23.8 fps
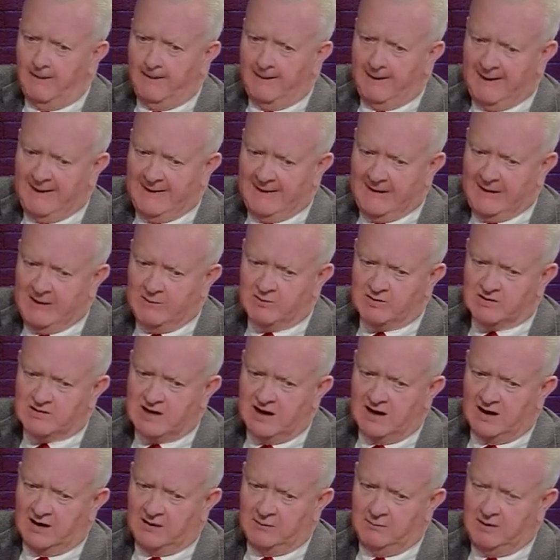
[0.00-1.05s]
and he was
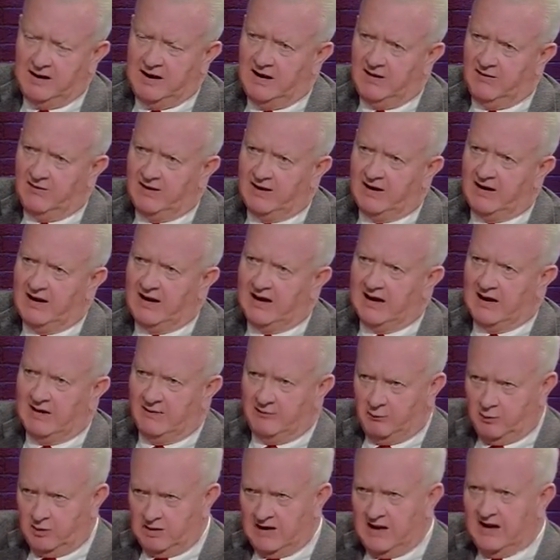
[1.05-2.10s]
telling me that
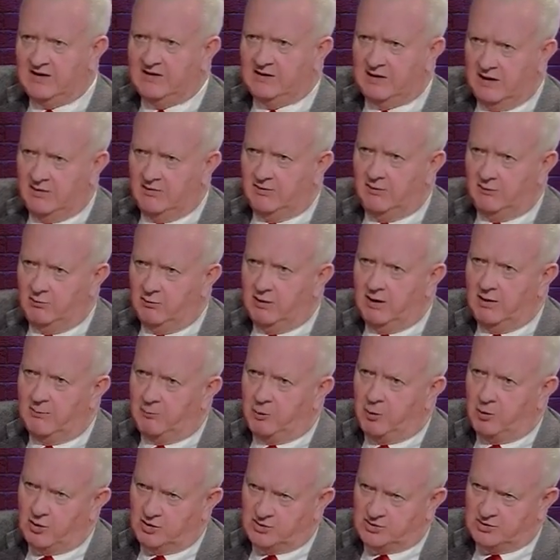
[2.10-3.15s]
when they did the
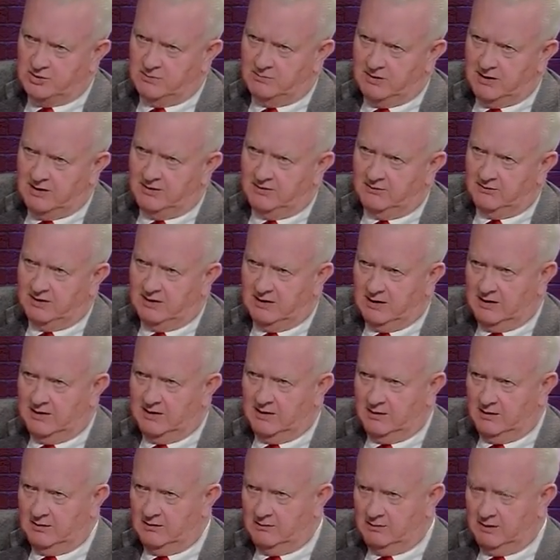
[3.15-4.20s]
reapportionment,
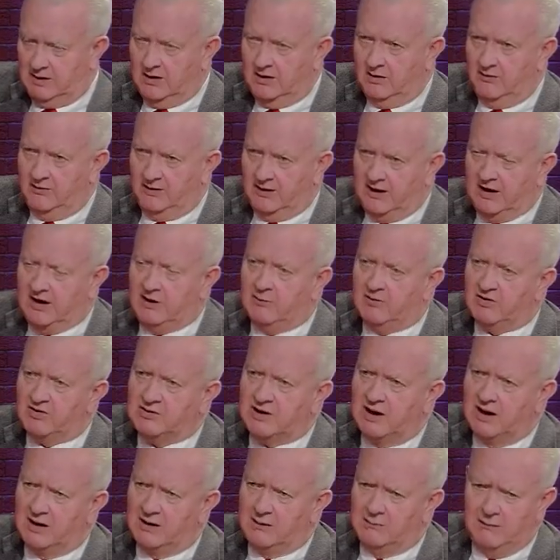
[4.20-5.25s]
that he was
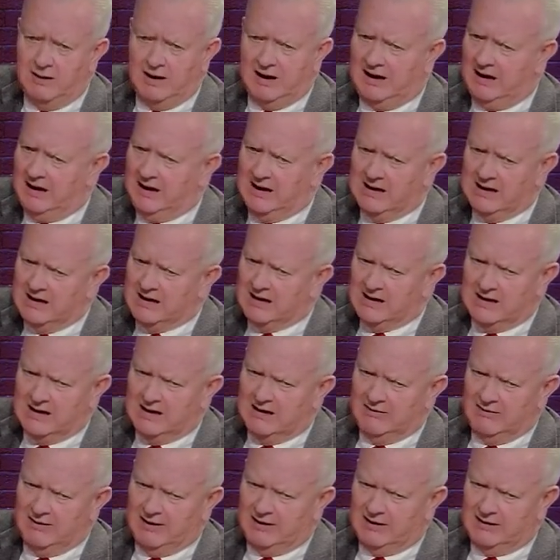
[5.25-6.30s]
telling me
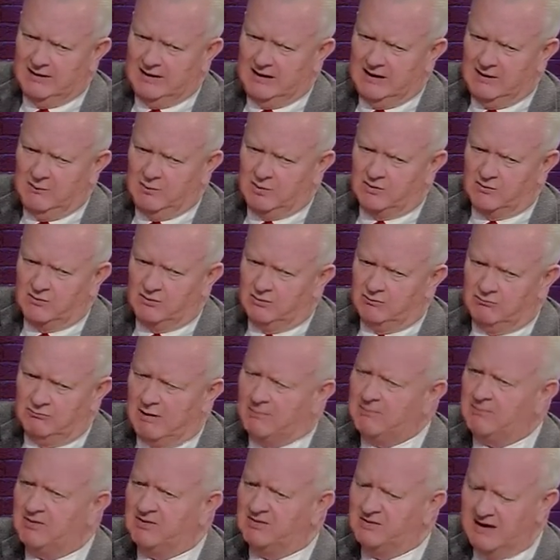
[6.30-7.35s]
that he was
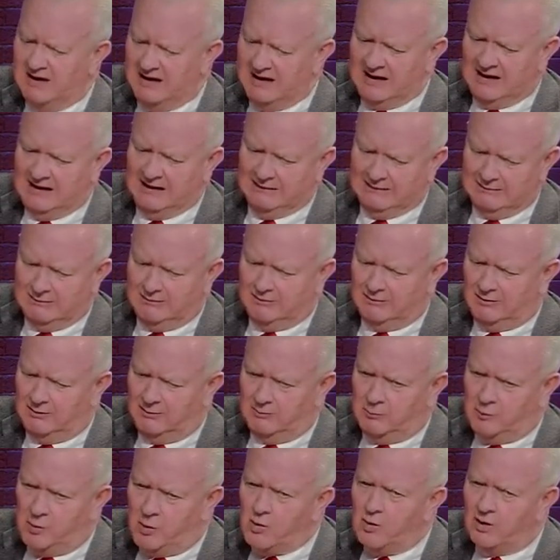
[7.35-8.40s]
representing
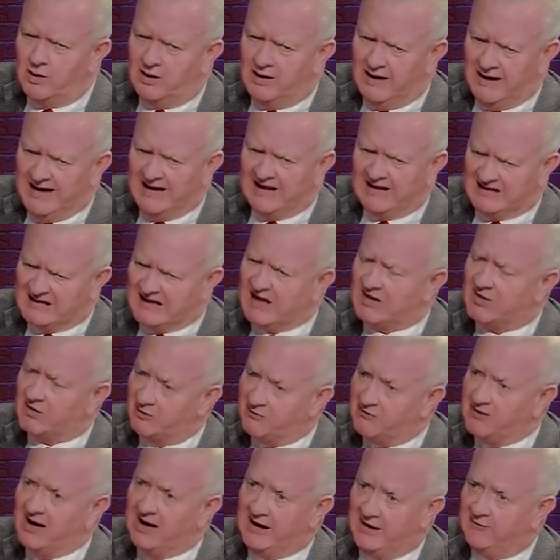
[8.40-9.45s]
more, in excess
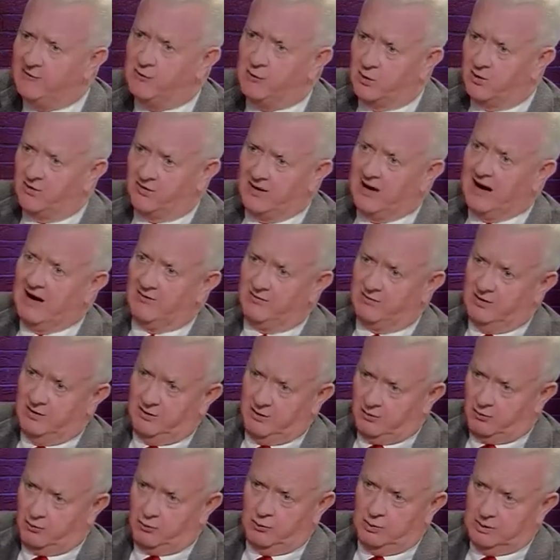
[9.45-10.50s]
of 84,000
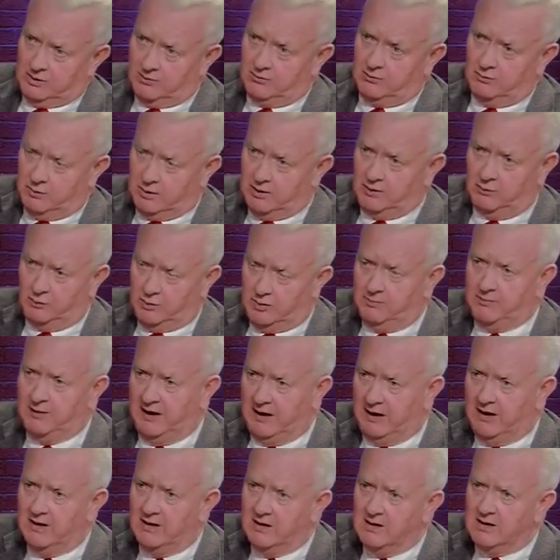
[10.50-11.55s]
is what it would
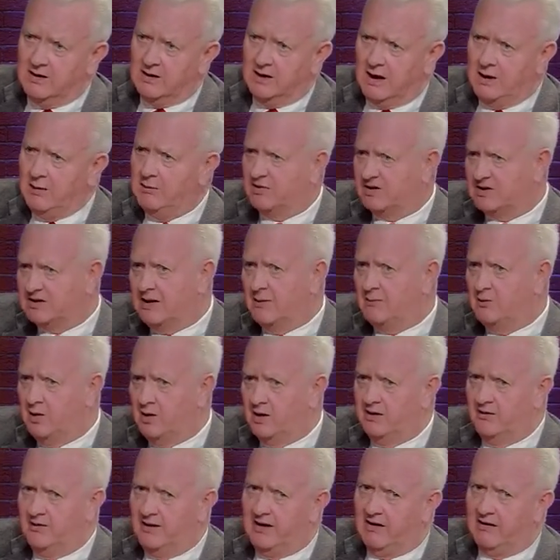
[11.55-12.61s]
be. Mm-hmm. He was
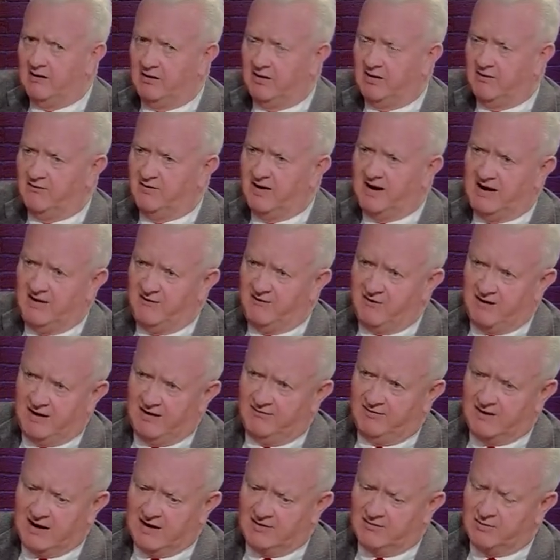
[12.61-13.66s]
somewhere in the area of
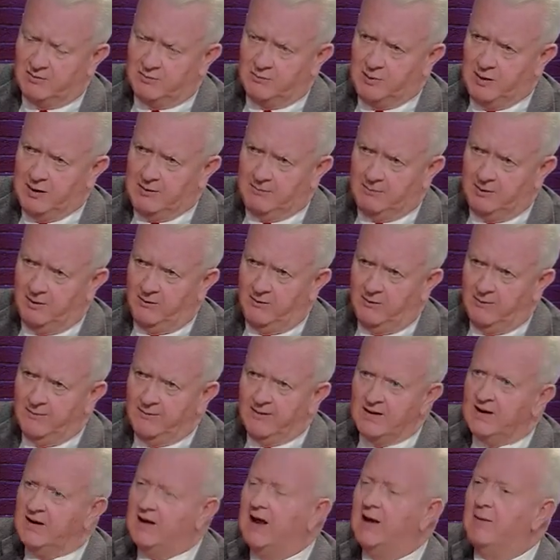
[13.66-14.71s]
85,000 people.
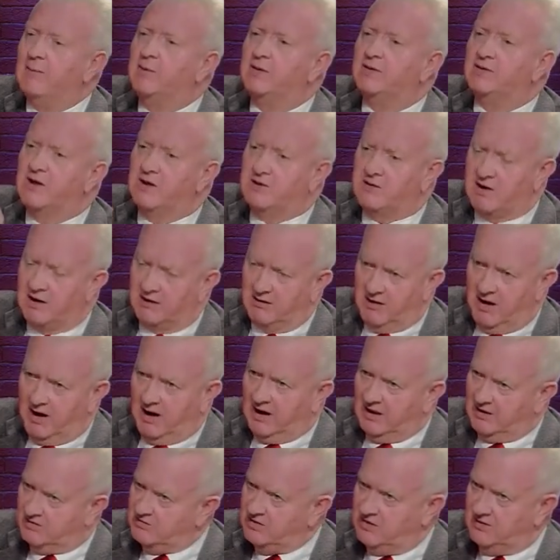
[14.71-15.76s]
And with the
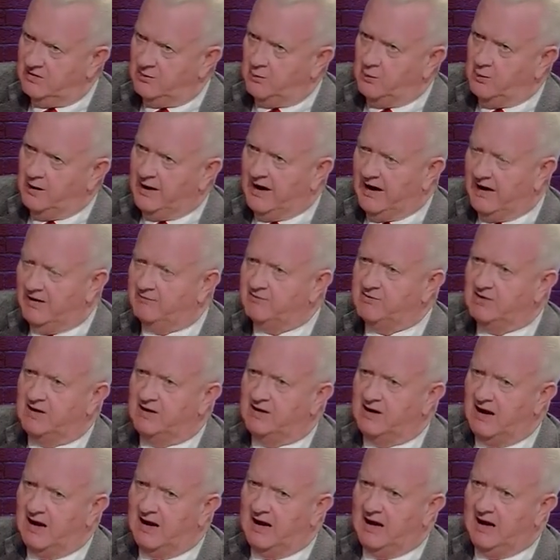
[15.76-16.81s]
technology that we have
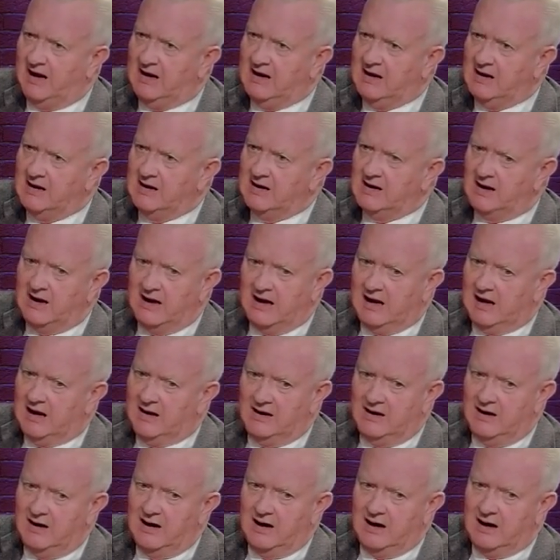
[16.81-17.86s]
today,
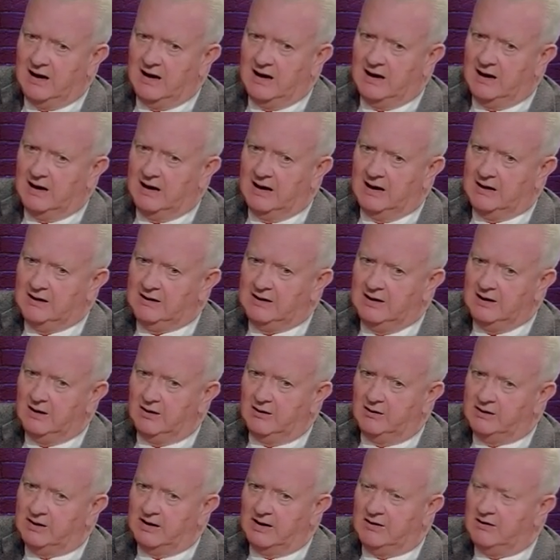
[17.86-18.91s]
and
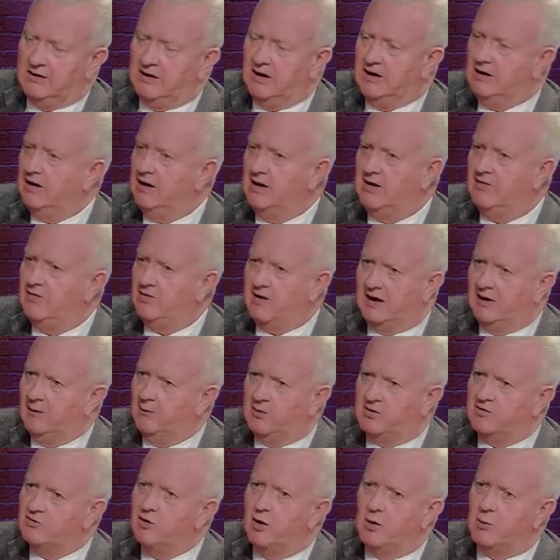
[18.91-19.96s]
he said it
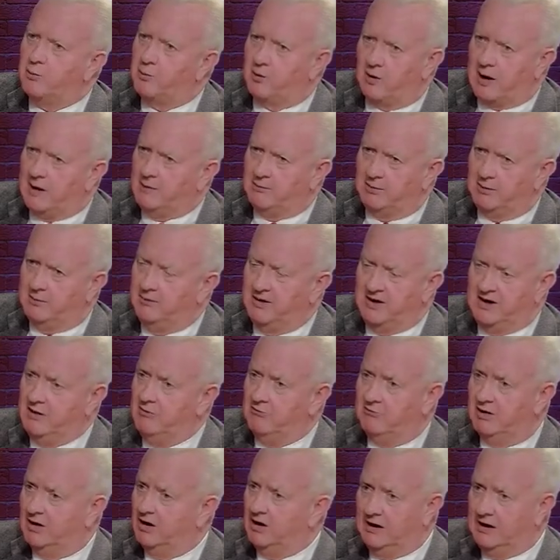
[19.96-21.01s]
was no problem, and he
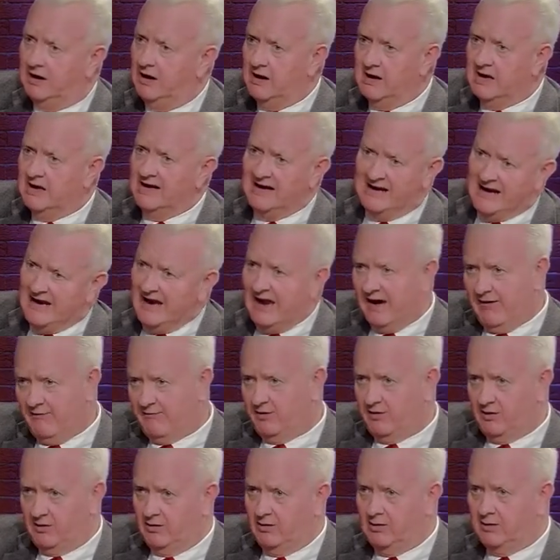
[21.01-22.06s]
really
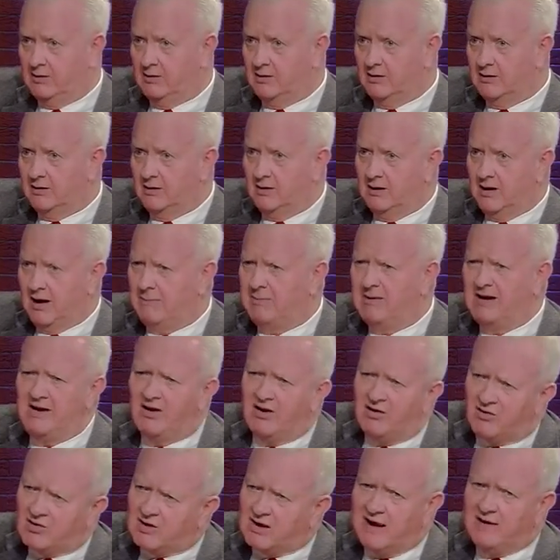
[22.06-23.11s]
never. I
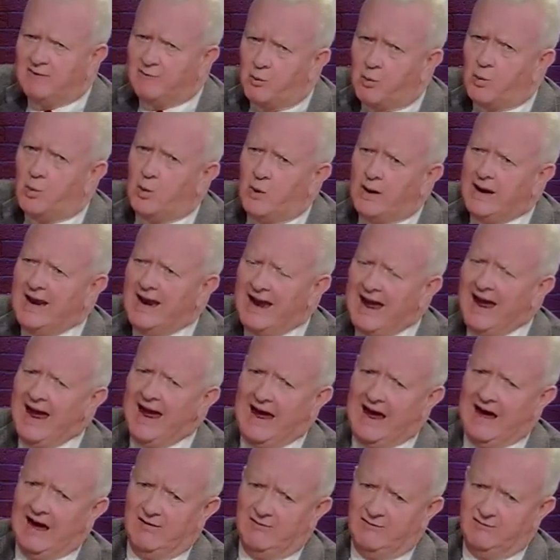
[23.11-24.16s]
mean, Steve, we
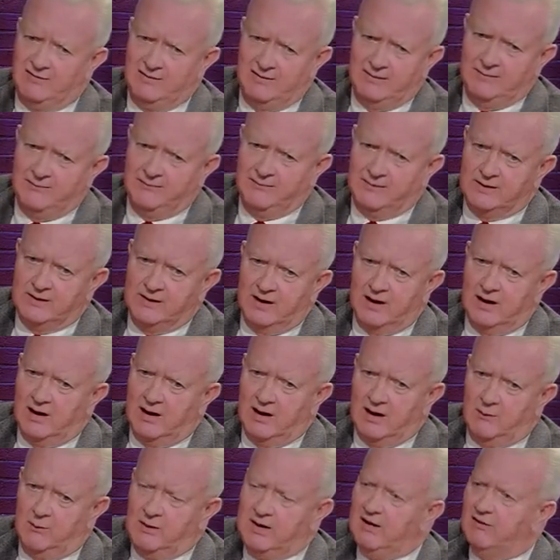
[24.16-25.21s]
have
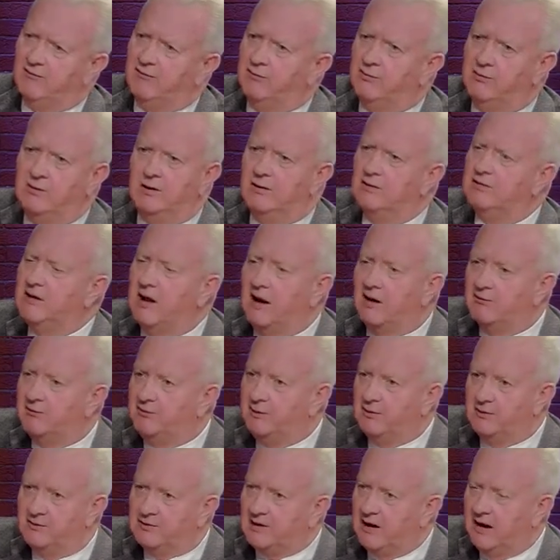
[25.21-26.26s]

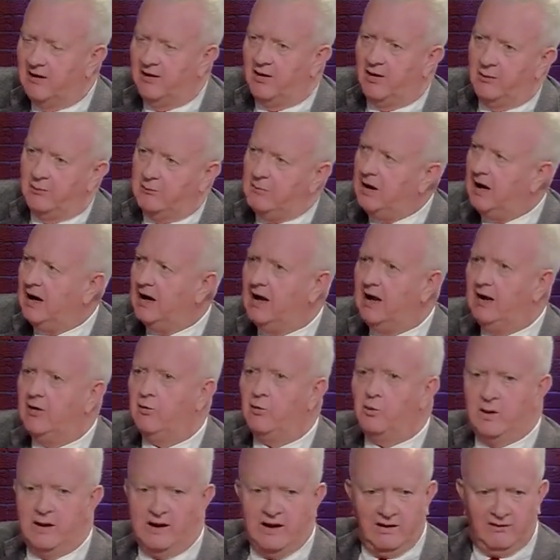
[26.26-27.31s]
telephone town hall meetings.
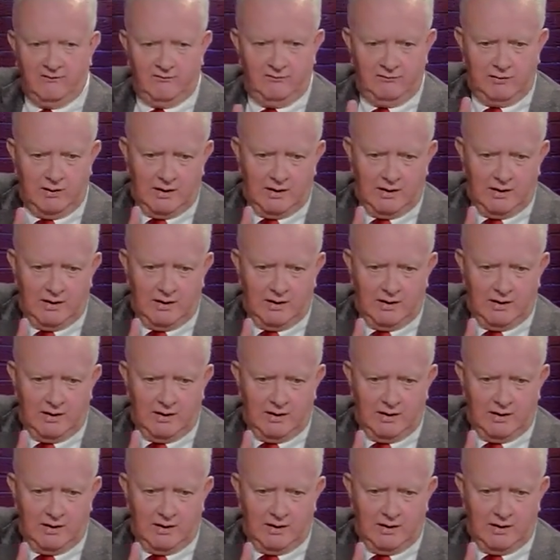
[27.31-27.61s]
We have